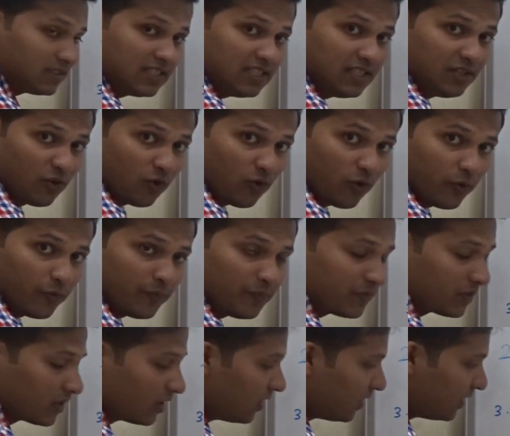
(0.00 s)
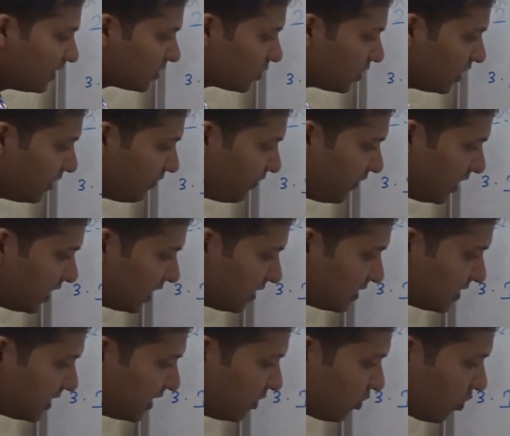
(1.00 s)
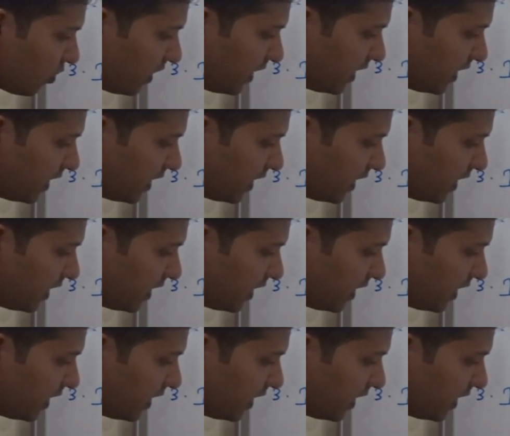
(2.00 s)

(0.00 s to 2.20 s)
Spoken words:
0. So if it is 0,